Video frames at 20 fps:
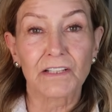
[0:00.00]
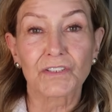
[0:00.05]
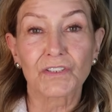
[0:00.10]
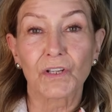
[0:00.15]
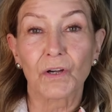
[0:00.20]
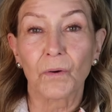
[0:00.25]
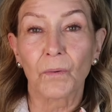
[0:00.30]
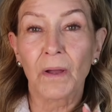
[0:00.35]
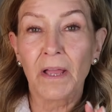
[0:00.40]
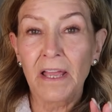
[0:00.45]

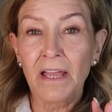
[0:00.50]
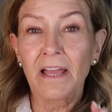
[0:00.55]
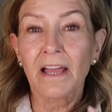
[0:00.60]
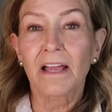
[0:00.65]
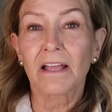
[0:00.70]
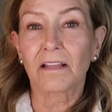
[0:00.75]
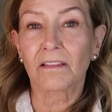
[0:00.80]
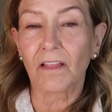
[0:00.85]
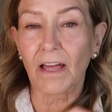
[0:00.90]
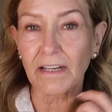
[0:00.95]
So
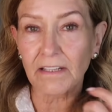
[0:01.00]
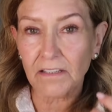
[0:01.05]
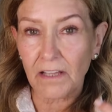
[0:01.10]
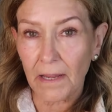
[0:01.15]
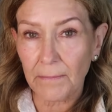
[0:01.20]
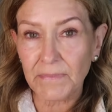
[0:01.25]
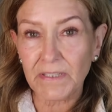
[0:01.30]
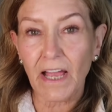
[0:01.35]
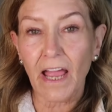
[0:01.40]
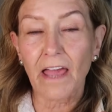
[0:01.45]
a lot of
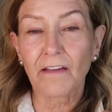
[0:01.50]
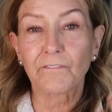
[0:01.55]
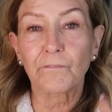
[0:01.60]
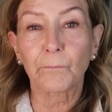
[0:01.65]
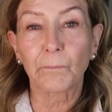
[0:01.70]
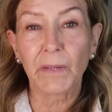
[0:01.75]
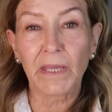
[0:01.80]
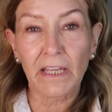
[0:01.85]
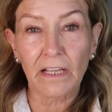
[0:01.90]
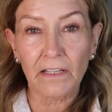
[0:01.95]
times I have
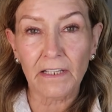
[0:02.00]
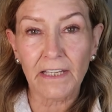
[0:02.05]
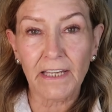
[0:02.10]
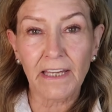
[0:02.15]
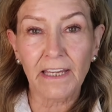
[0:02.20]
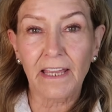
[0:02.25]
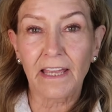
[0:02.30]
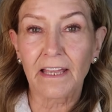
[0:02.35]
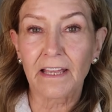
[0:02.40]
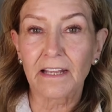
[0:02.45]

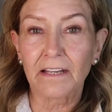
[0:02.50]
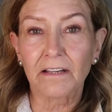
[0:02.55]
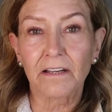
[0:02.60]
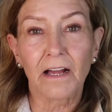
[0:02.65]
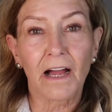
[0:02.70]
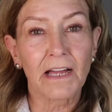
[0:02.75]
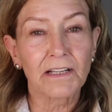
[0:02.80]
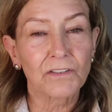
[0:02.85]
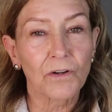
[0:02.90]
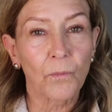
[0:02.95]
peeling and
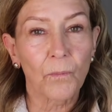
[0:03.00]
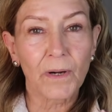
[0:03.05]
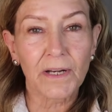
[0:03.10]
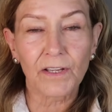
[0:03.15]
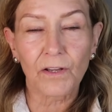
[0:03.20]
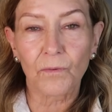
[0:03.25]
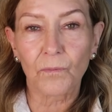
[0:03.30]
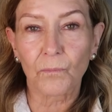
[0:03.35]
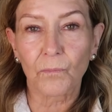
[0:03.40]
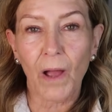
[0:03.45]
I don't want
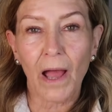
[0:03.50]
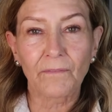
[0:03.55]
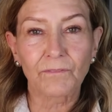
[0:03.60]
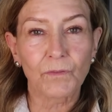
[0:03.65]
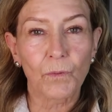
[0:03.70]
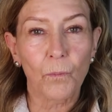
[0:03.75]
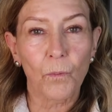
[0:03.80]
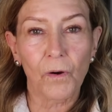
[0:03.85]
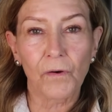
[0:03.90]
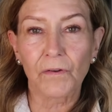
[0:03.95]
to have
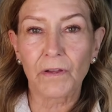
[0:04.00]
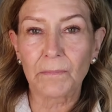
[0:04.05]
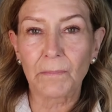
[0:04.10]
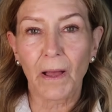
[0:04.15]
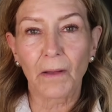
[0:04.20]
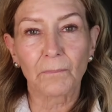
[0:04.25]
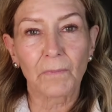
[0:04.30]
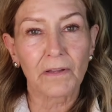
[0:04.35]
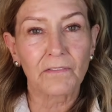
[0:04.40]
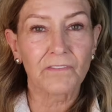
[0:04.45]
to worry
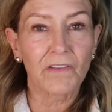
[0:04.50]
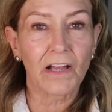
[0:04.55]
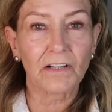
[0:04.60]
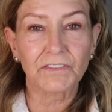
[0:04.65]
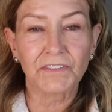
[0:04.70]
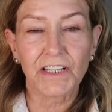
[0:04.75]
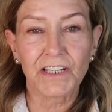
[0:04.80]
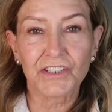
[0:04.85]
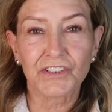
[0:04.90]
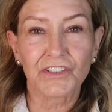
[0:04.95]
about my
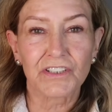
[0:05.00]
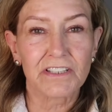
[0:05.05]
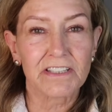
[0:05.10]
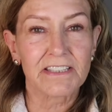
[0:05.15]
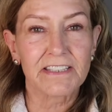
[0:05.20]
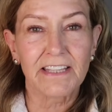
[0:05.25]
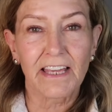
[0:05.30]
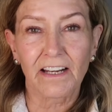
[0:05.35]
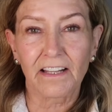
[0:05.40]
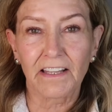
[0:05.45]
foundation
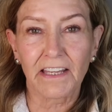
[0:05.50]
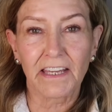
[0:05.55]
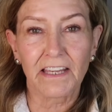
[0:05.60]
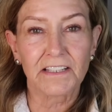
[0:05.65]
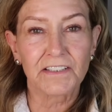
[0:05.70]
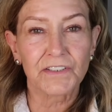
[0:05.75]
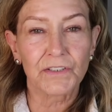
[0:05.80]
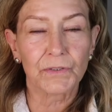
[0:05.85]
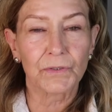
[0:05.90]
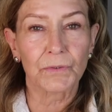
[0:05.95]
settling
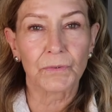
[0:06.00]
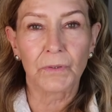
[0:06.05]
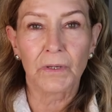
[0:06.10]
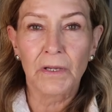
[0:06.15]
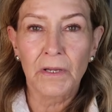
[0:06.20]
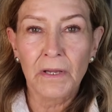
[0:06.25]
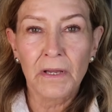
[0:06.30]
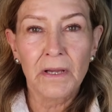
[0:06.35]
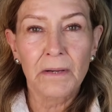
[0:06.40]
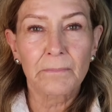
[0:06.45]
into
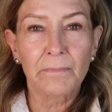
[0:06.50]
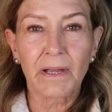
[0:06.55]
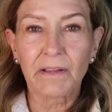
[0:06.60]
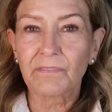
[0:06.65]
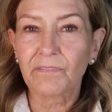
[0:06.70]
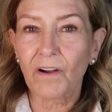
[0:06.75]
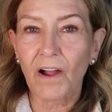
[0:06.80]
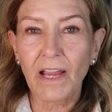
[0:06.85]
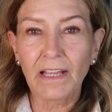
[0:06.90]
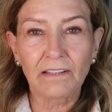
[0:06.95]
my
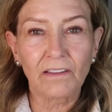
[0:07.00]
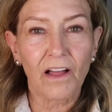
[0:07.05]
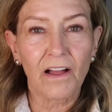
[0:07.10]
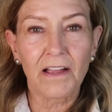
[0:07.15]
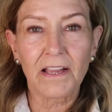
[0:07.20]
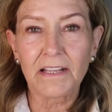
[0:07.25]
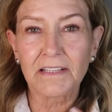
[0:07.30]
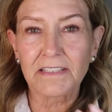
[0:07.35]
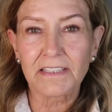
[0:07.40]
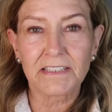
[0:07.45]
fine
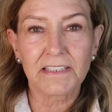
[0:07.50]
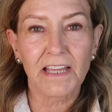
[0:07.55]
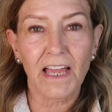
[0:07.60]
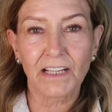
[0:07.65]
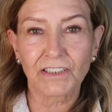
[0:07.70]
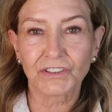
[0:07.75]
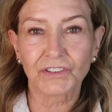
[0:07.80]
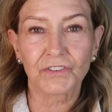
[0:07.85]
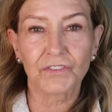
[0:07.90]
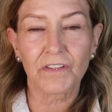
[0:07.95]
lines and
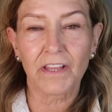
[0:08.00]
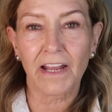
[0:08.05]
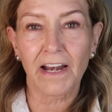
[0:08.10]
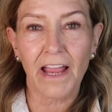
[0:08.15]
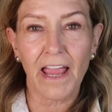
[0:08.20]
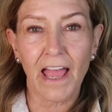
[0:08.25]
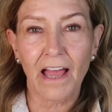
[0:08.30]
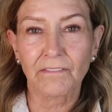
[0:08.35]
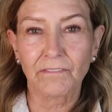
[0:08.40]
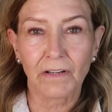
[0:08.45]
texture that I
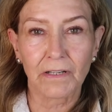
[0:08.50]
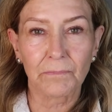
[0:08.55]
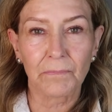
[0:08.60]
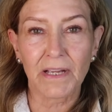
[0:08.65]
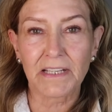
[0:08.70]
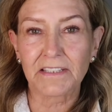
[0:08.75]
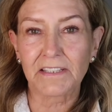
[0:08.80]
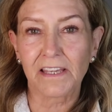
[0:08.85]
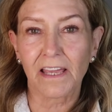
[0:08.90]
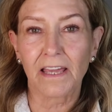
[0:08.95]
have on my
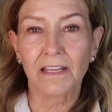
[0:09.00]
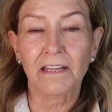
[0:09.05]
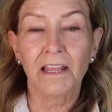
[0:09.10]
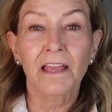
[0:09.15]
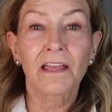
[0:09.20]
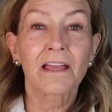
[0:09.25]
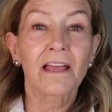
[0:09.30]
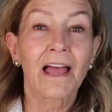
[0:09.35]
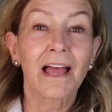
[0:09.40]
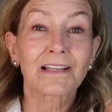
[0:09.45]
skin,
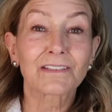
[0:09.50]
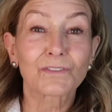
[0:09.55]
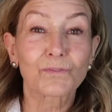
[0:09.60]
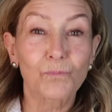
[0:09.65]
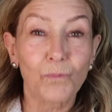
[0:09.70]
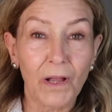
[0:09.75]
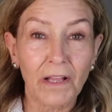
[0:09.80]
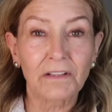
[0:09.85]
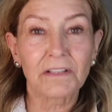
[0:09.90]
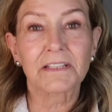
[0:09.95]
as
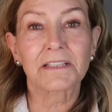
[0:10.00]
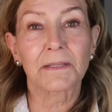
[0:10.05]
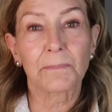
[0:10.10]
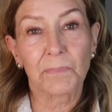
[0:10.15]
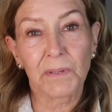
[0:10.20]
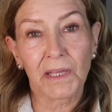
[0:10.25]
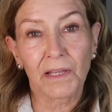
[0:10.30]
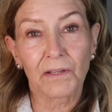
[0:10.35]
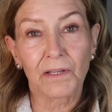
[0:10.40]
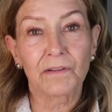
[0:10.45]
well as the
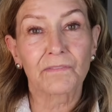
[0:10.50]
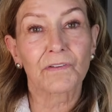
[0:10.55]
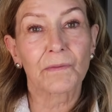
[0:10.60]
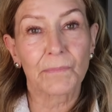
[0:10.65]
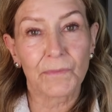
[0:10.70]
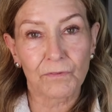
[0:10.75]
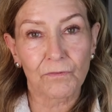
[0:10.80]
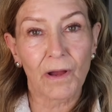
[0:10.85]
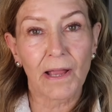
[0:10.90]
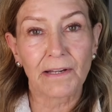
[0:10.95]
peeling from
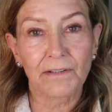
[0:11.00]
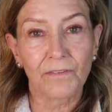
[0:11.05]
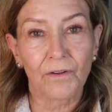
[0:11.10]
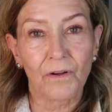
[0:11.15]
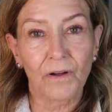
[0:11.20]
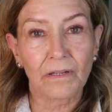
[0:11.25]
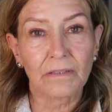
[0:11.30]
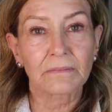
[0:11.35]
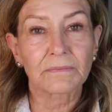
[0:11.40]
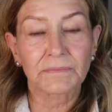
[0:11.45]
the
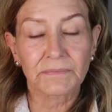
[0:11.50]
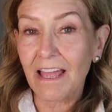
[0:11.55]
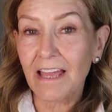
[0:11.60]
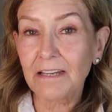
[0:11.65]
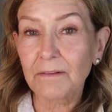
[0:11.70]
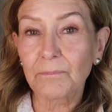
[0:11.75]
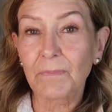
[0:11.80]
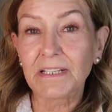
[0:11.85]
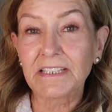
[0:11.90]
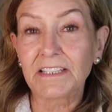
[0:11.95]
retinol.
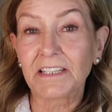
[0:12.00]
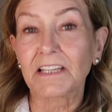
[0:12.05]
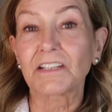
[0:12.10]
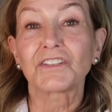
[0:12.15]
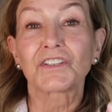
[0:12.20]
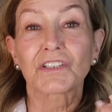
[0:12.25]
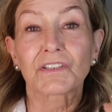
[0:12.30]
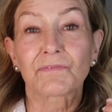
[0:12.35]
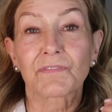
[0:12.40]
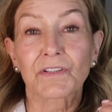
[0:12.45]
And my skin
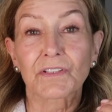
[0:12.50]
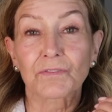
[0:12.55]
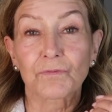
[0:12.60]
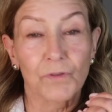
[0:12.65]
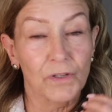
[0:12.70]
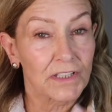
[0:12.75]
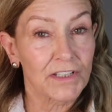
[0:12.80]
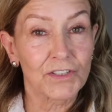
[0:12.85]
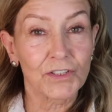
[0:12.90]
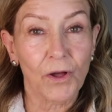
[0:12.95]
just feels
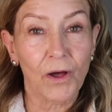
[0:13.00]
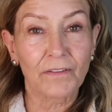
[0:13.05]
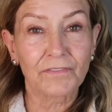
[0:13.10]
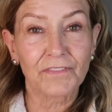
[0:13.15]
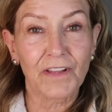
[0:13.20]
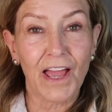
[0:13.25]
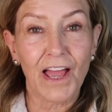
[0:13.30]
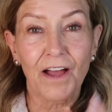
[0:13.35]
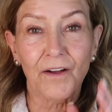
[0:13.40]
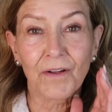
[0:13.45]
really soft
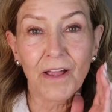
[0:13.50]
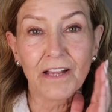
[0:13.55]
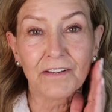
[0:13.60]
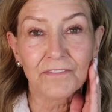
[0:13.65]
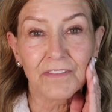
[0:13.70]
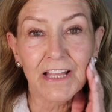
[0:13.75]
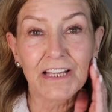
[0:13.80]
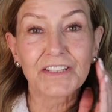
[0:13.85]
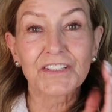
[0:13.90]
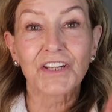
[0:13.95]
now and
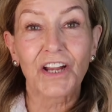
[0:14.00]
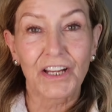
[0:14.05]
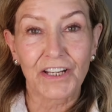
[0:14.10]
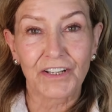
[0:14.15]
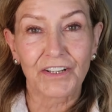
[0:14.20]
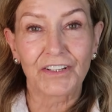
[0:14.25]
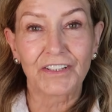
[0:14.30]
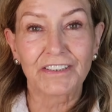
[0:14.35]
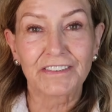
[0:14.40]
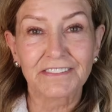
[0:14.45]
less
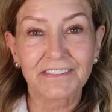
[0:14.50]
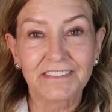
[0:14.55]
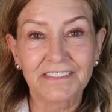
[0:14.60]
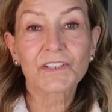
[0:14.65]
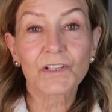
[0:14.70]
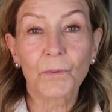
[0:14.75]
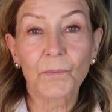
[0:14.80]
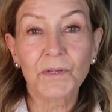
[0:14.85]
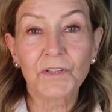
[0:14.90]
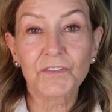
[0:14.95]
tighter.
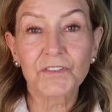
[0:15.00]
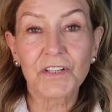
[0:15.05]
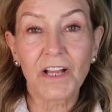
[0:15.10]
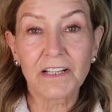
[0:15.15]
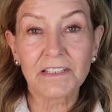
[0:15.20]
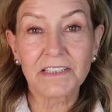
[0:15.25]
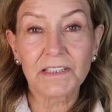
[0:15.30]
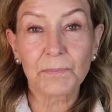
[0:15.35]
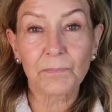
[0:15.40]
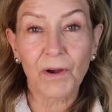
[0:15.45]
So when you're
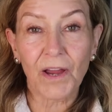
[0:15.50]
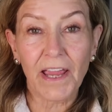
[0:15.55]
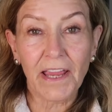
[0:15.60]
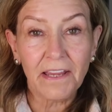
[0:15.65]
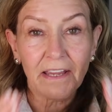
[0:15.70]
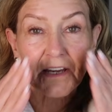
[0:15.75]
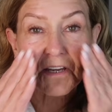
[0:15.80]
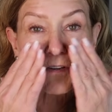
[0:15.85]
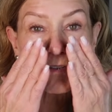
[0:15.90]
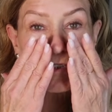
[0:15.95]
done
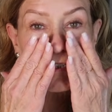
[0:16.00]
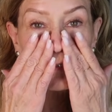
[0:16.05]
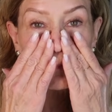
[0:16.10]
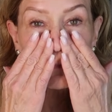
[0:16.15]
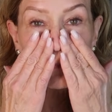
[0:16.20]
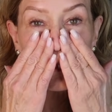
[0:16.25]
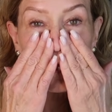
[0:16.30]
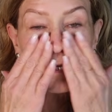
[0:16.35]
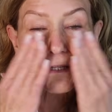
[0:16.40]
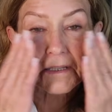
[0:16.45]
spraying it, you can just
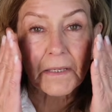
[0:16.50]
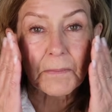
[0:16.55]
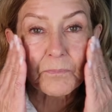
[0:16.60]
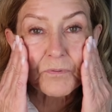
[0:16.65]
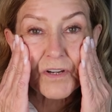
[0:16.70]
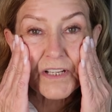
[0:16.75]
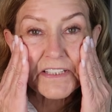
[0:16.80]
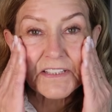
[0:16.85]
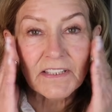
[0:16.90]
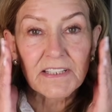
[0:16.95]
lightly
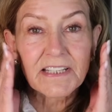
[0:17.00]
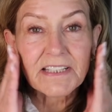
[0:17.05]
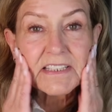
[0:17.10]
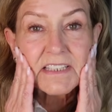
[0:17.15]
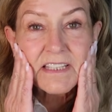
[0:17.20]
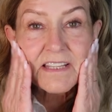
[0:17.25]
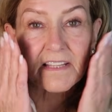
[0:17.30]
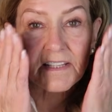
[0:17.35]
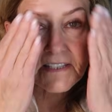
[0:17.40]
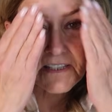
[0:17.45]
press it
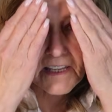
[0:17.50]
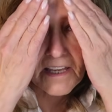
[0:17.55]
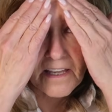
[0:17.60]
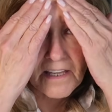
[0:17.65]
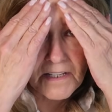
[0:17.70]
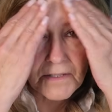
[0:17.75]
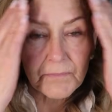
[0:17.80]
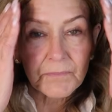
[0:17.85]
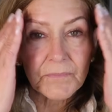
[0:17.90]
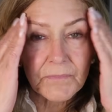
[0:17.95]
into the
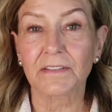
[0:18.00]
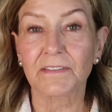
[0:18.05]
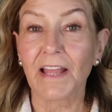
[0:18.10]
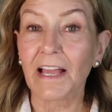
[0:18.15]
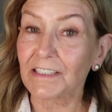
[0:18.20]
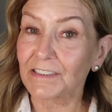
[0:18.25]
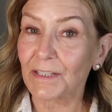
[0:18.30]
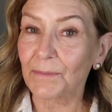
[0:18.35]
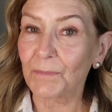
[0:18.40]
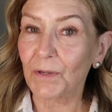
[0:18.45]
skin.
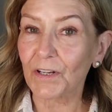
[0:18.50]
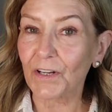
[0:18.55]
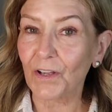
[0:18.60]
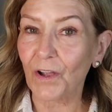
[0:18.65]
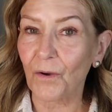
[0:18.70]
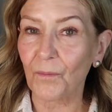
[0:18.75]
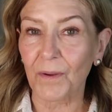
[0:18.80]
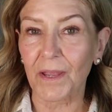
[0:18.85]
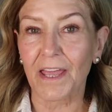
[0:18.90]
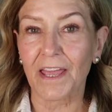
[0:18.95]
Next I'm going to
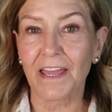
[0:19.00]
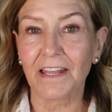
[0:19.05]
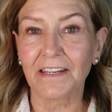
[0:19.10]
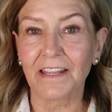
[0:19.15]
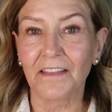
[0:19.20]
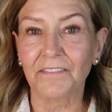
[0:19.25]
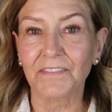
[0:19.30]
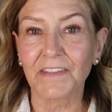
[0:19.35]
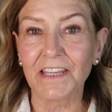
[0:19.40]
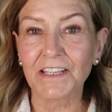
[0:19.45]
go in,
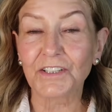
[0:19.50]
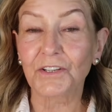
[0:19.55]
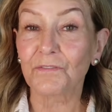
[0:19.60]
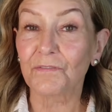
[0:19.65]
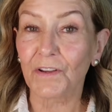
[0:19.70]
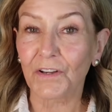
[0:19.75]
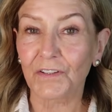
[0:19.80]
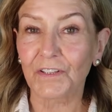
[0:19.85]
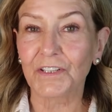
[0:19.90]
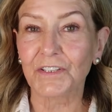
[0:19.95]
and these are
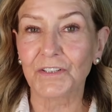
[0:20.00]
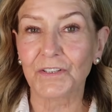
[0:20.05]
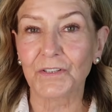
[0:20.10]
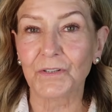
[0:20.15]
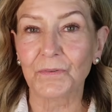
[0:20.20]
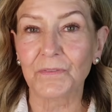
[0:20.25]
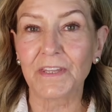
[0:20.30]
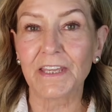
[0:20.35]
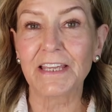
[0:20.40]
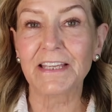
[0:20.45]
fairly
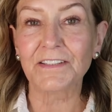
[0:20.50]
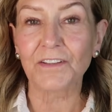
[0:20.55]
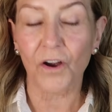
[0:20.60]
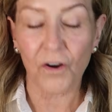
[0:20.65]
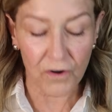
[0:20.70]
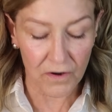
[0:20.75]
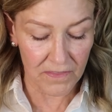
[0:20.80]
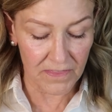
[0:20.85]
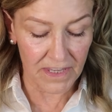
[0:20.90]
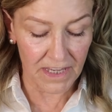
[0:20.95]
new. These
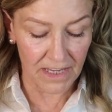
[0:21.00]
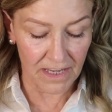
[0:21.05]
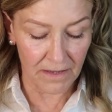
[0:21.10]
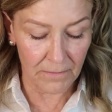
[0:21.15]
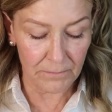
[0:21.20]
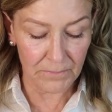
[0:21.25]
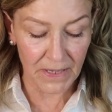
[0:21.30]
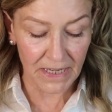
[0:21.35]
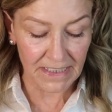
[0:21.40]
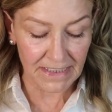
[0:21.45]
are
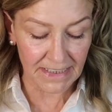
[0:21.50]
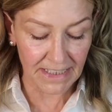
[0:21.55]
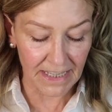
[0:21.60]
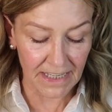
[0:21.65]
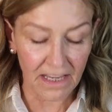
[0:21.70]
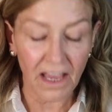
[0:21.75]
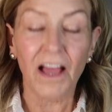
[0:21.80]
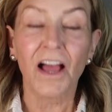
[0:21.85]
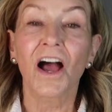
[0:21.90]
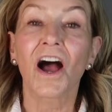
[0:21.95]
the
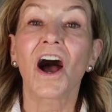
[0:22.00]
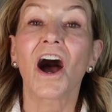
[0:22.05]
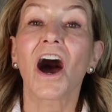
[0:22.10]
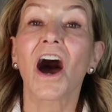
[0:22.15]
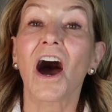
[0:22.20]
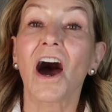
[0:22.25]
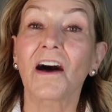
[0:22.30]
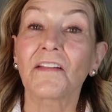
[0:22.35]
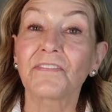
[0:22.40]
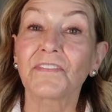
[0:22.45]
Pixi
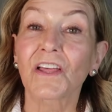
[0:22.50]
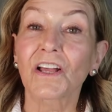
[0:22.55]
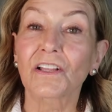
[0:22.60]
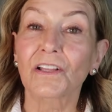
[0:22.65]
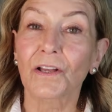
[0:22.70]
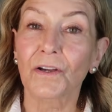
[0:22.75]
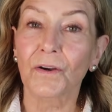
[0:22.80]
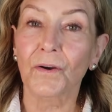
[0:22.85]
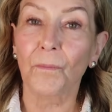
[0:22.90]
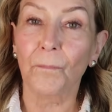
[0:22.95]

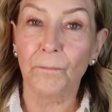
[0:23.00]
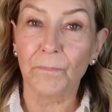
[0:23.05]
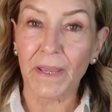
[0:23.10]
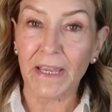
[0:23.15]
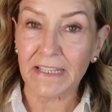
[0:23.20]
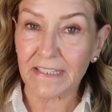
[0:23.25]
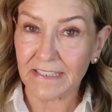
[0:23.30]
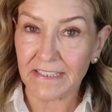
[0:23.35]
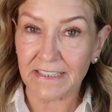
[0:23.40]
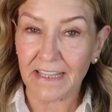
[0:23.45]
On-the-Glow
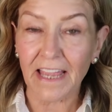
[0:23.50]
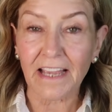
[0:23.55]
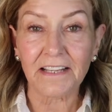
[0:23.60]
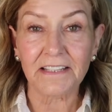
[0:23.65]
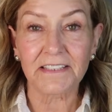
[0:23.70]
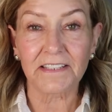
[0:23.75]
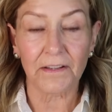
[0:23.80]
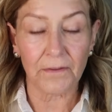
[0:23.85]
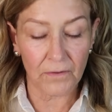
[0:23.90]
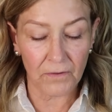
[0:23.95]
Base
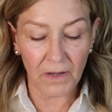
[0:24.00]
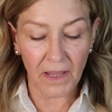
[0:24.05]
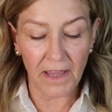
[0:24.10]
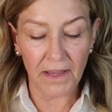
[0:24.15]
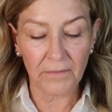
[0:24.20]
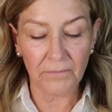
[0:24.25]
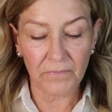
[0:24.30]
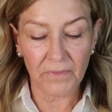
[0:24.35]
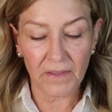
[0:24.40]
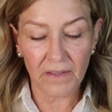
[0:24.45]
sticks,
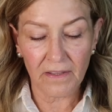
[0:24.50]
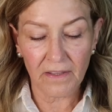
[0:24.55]
okay?